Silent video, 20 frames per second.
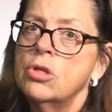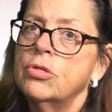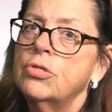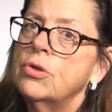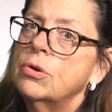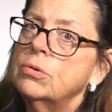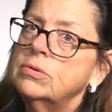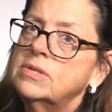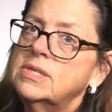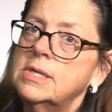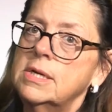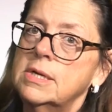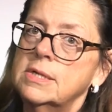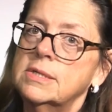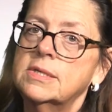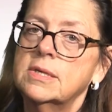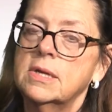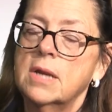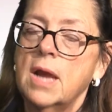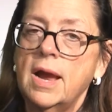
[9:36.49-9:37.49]
Those
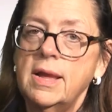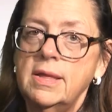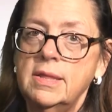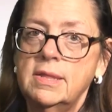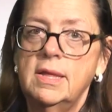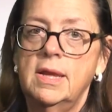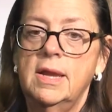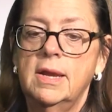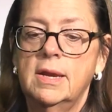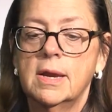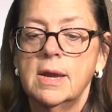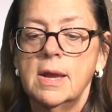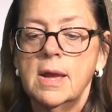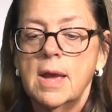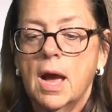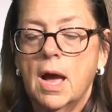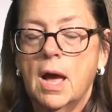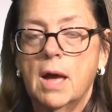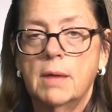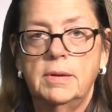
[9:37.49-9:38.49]
things that I think
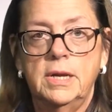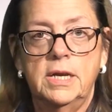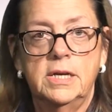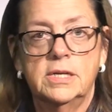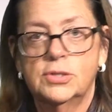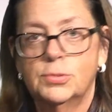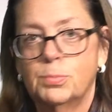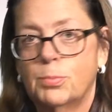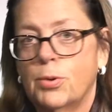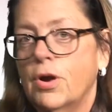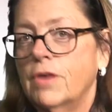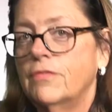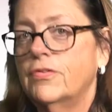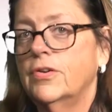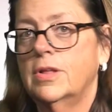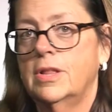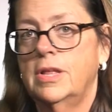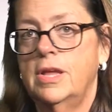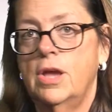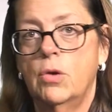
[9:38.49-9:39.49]
it is
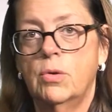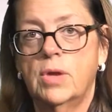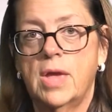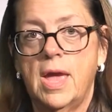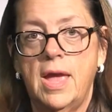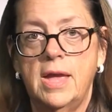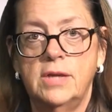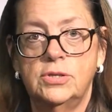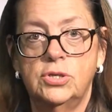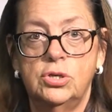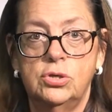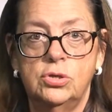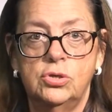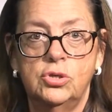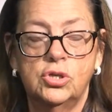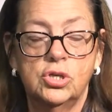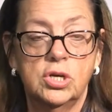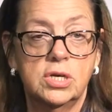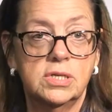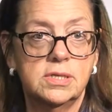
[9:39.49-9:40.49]
perfectly okay to
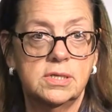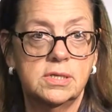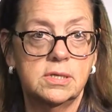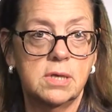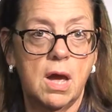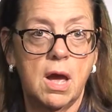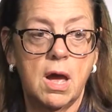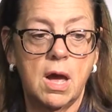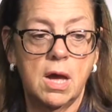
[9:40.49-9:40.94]
just